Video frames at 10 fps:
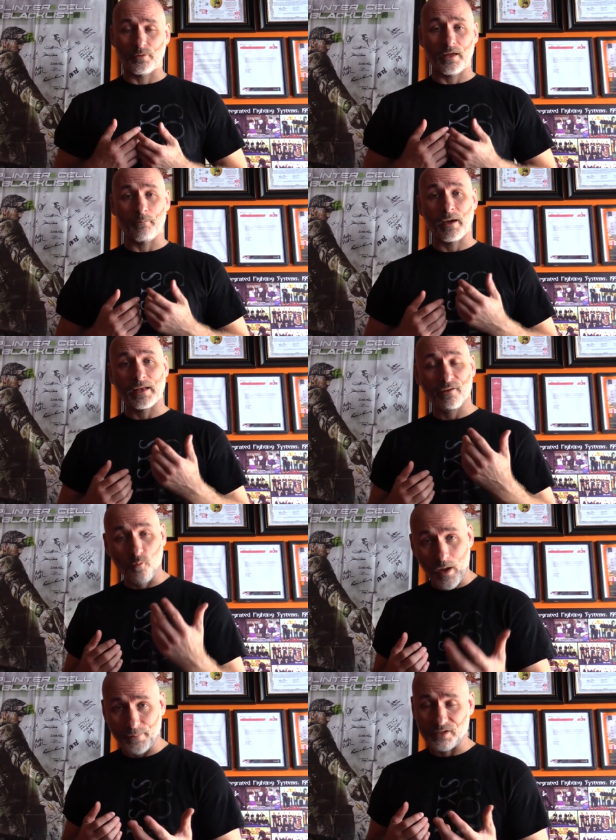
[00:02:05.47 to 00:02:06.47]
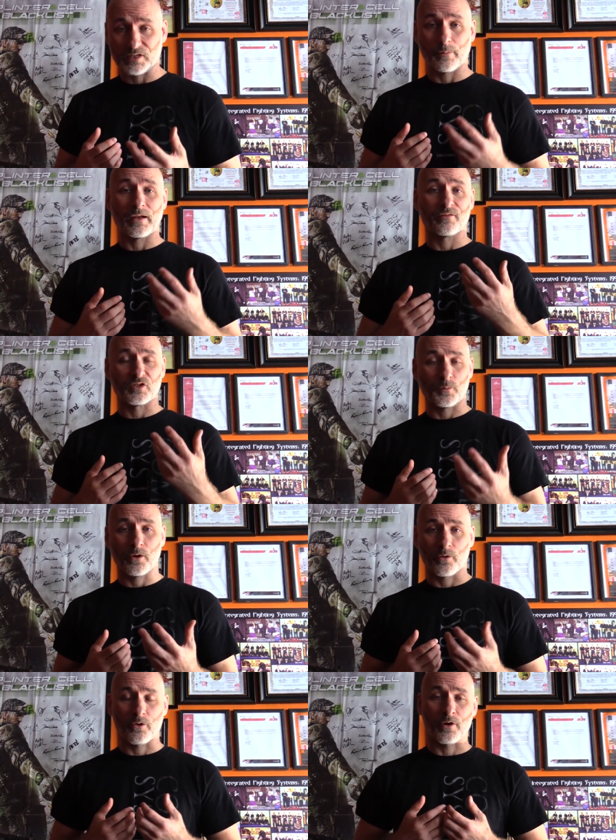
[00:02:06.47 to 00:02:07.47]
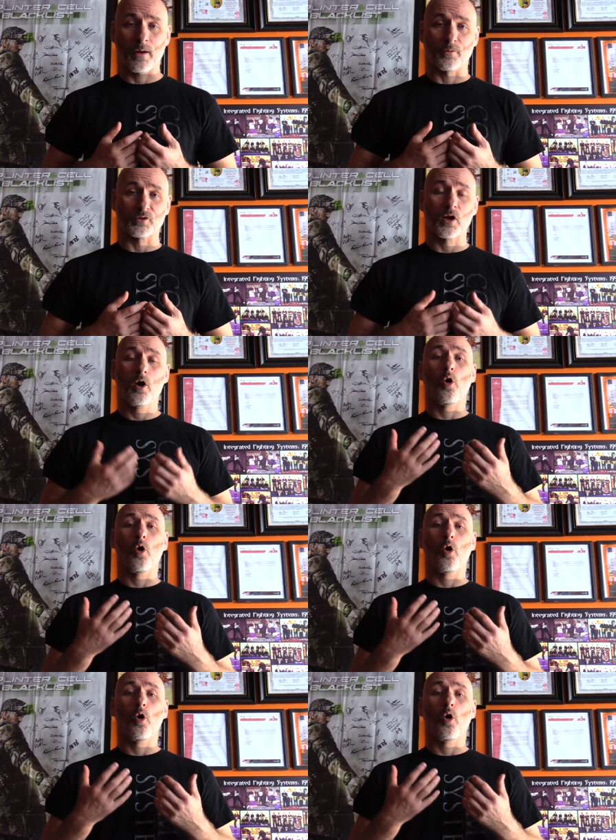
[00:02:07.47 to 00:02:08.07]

They might have weapons, they might have superior numbers.